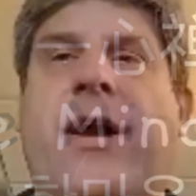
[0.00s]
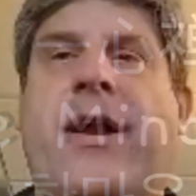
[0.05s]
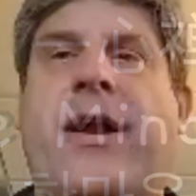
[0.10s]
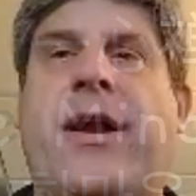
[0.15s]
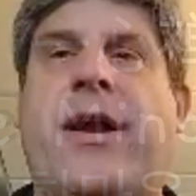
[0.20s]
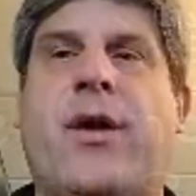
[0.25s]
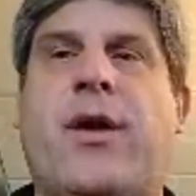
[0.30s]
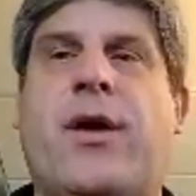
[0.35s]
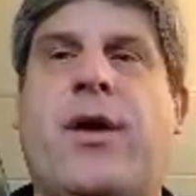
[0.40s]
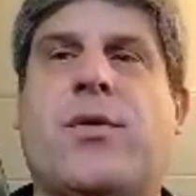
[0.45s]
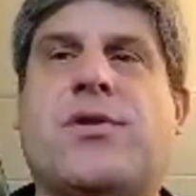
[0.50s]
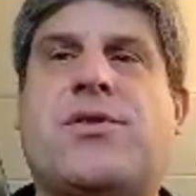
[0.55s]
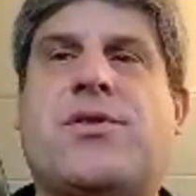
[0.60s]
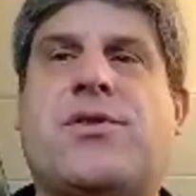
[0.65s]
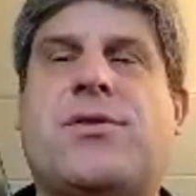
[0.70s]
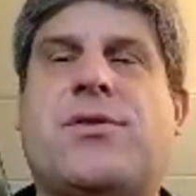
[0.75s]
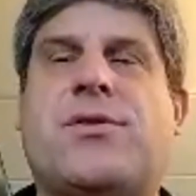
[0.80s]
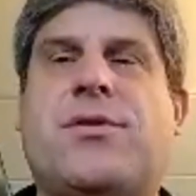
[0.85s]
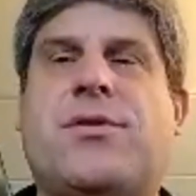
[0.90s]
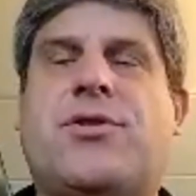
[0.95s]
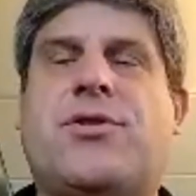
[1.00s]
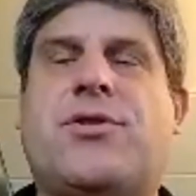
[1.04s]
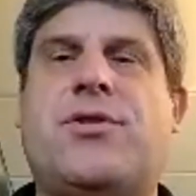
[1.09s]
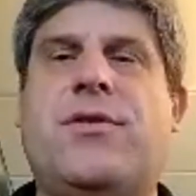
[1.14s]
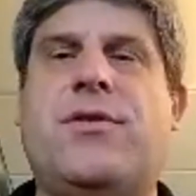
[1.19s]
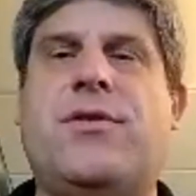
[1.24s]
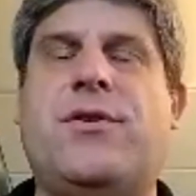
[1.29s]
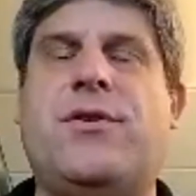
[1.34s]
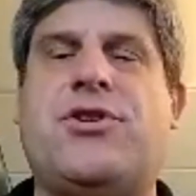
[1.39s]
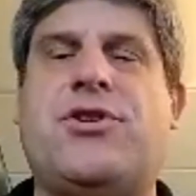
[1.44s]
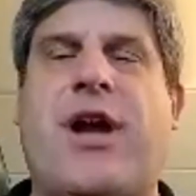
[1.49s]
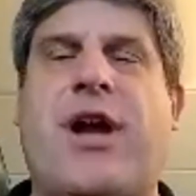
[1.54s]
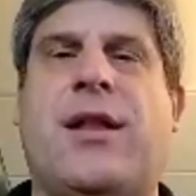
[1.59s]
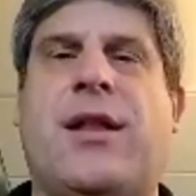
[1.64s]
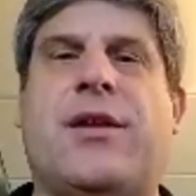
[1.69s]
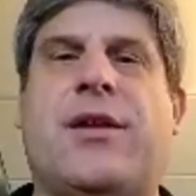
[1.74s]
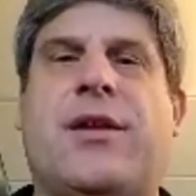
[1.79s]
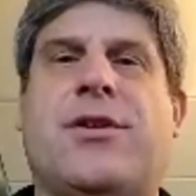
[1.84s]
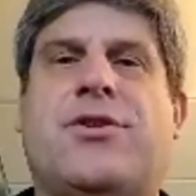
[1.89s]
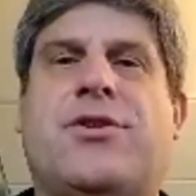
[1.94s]
was
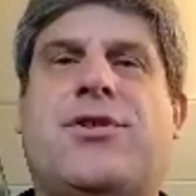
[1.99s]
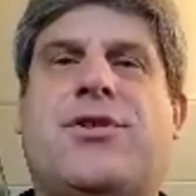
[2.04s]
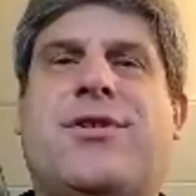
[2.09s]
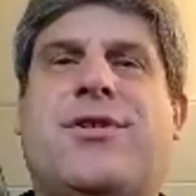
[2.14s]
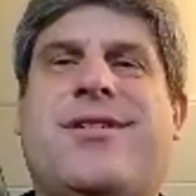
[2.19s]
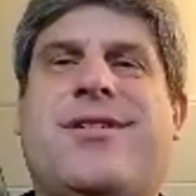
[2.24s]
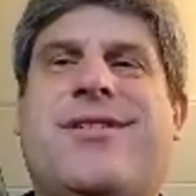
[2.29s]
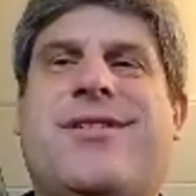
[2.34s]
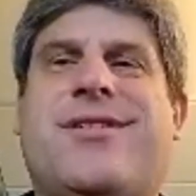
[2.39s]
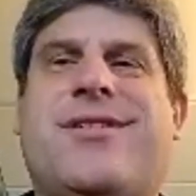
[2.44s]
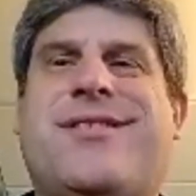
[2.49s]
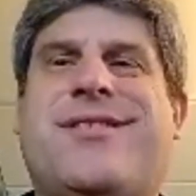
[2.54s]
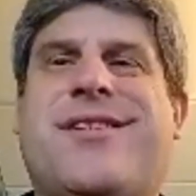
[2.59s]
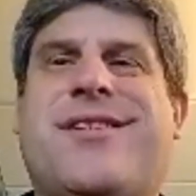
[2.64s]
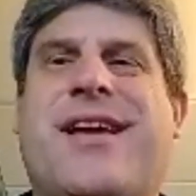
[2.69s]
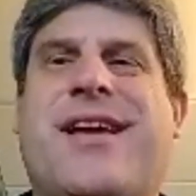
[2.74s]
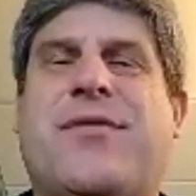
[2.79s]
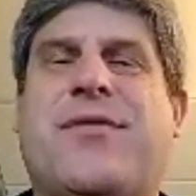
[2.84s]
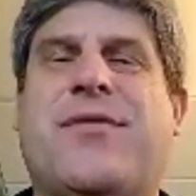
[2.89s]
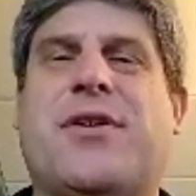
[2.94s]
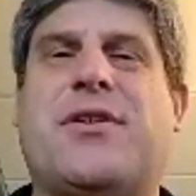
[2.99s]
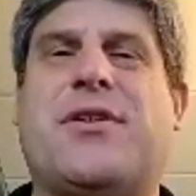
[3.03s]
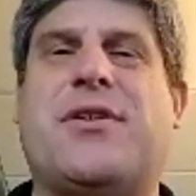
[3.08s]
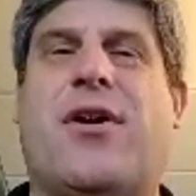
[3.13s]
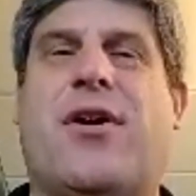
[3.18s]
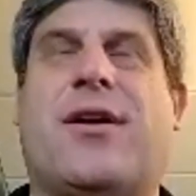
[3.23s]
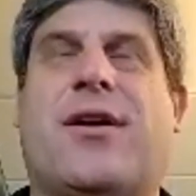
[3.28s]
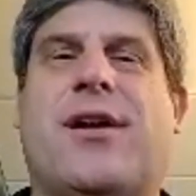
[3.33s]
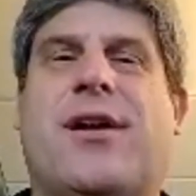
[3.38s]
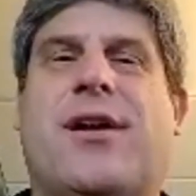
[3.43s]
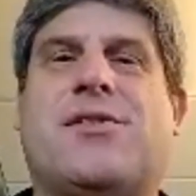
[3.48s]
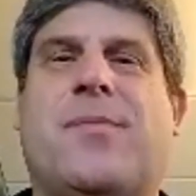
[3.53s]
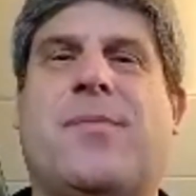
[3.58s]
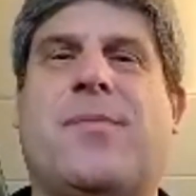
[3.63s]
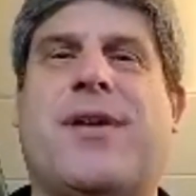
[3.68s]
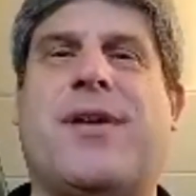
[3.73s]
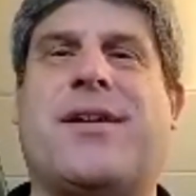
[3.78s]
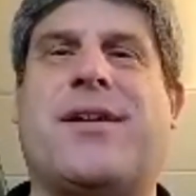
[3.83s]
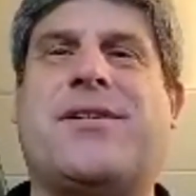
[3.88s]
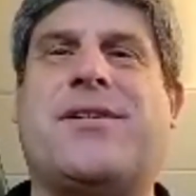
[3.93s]
challenged to give a talk on something
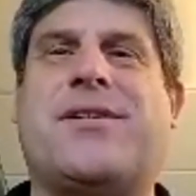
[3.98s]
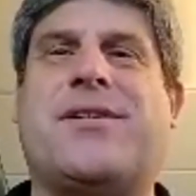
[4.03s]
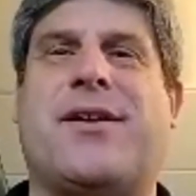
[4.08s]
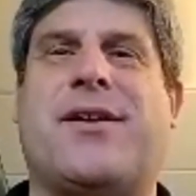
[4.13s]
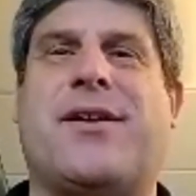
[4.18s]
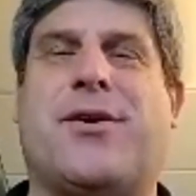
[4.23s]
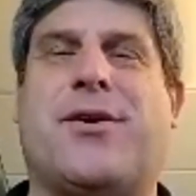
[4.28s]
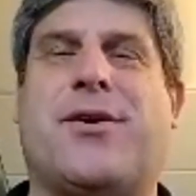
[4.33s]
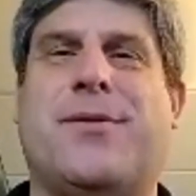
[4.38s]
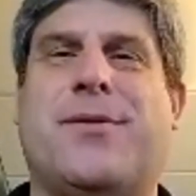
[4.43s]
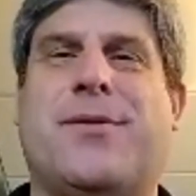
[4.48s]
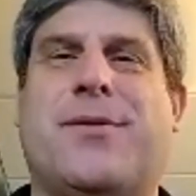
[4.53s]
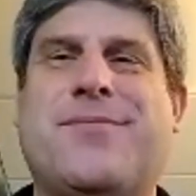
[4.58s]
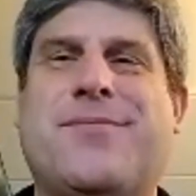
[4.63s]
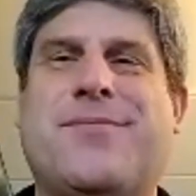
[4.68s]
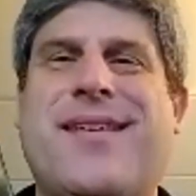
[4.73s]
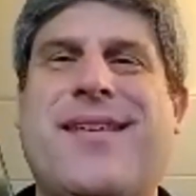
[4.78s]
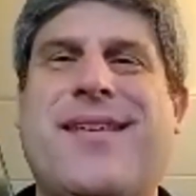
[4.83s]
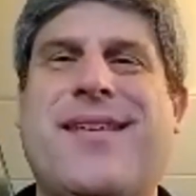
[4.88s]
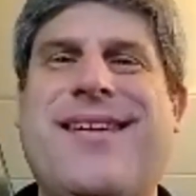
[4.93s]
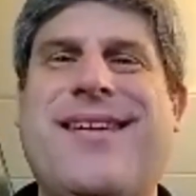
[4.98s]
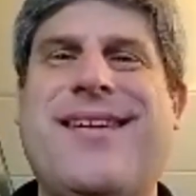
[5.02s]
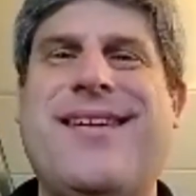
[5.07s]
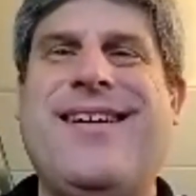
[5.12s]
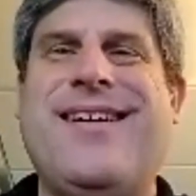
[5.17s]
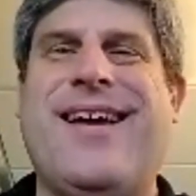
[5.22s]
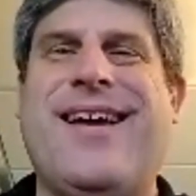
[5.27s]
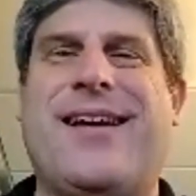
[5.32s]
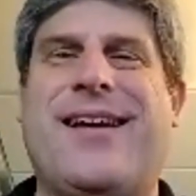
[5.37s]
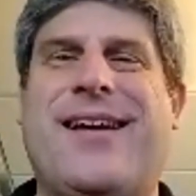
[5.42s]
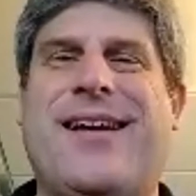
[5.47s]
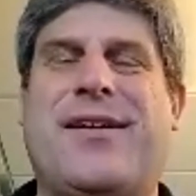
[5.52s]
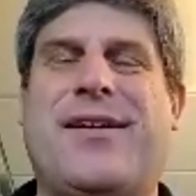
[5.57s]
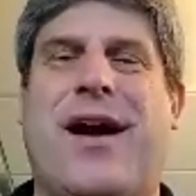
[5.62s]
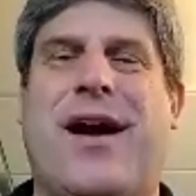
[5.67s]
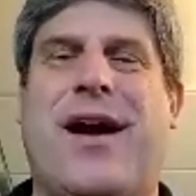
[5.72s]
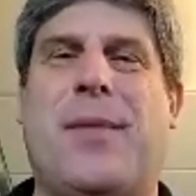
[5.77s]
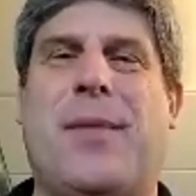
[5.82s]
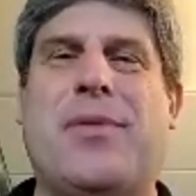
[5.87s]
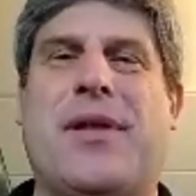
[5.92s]
technical and
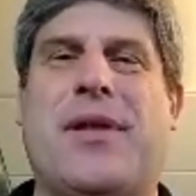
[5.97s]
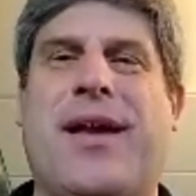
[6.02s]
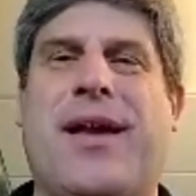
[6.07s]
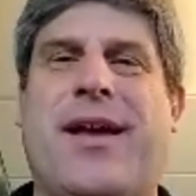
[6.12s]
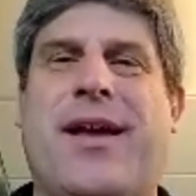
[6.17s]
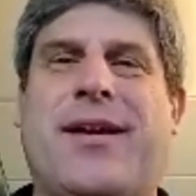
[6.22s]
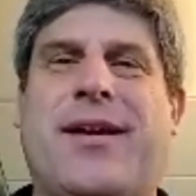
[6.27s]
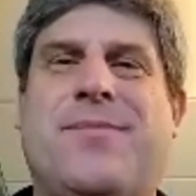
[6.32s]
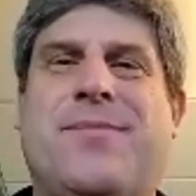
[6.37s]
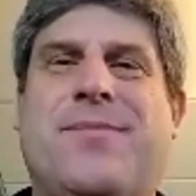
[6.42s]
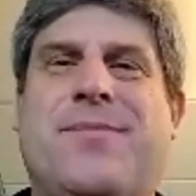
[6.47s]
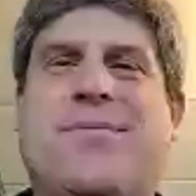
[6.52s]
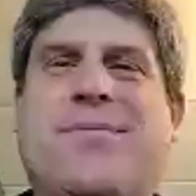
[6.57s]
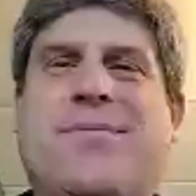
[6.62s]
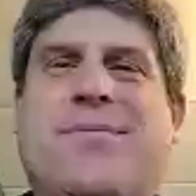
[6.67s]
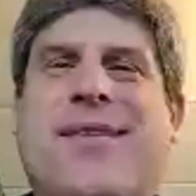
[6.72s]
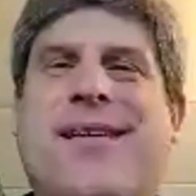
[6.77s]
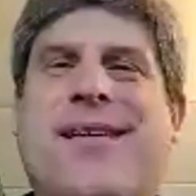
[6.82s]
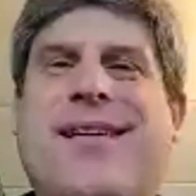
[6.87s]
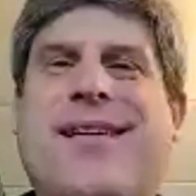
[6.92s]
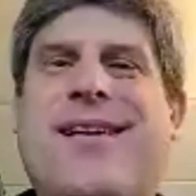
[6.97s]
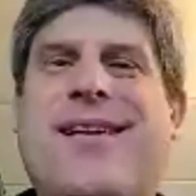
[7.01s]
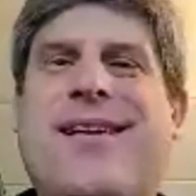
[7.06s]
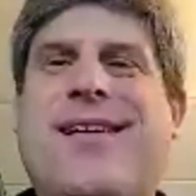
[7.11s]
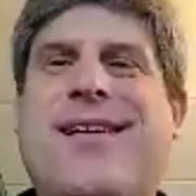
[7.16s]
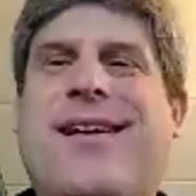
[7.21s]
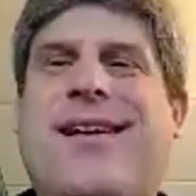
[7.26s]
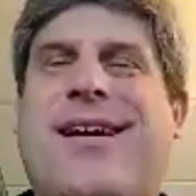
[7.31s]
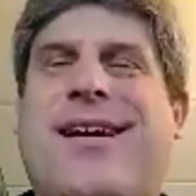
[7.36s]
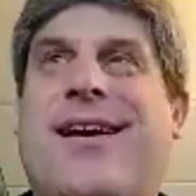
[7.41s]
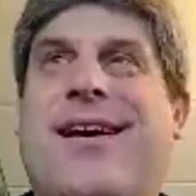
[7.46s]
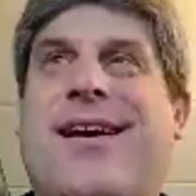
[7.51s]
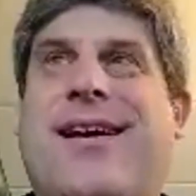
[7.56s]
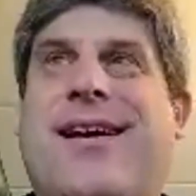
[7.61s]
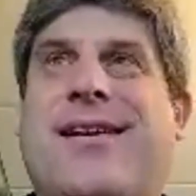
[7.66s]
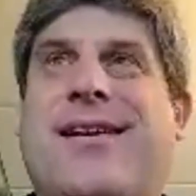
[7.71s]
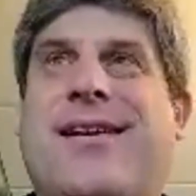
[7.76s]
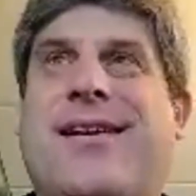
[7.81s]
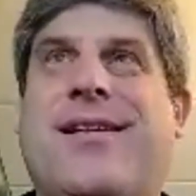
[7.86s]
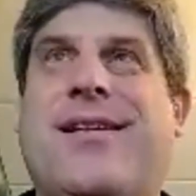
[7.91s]
complicated.
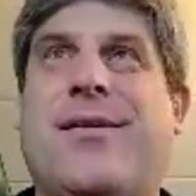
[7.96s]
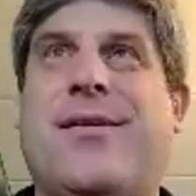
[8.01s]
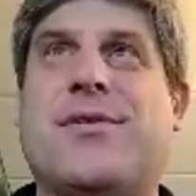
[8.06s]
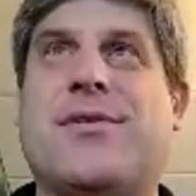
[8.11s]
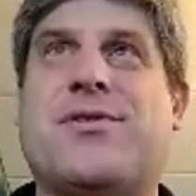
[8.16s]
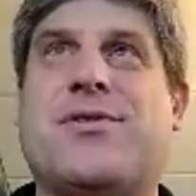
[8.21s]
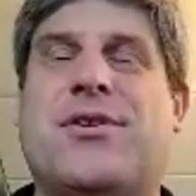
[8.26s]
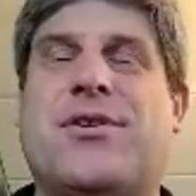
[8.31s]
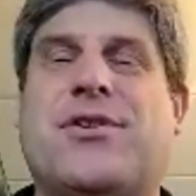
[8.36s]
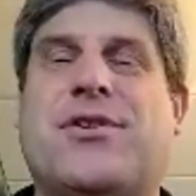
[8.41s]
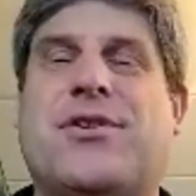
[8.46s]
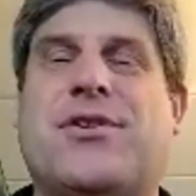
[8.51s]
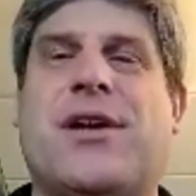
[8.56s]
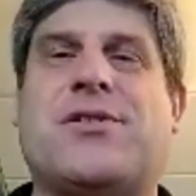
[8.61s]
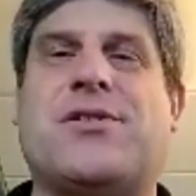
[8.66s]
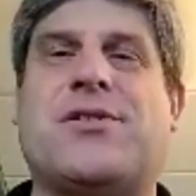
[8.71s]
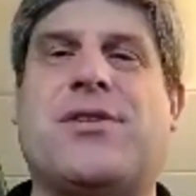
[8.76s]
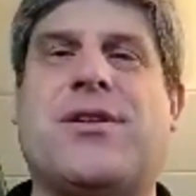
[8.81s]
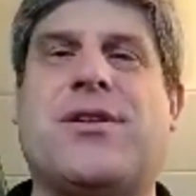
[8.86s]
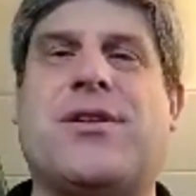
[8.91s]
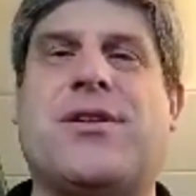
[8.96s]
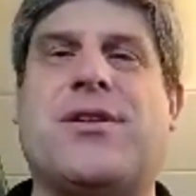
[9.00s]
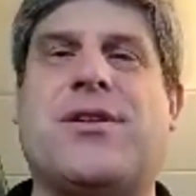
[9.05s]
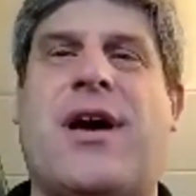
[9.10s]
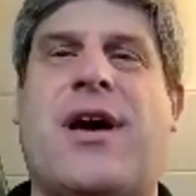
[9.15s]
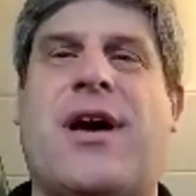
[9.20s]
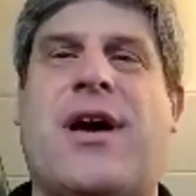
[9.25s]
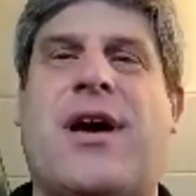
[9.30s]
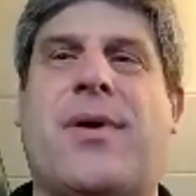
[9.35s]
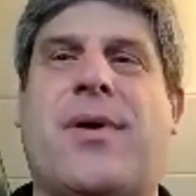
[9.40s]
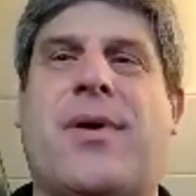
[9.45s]
And it was suggested the topic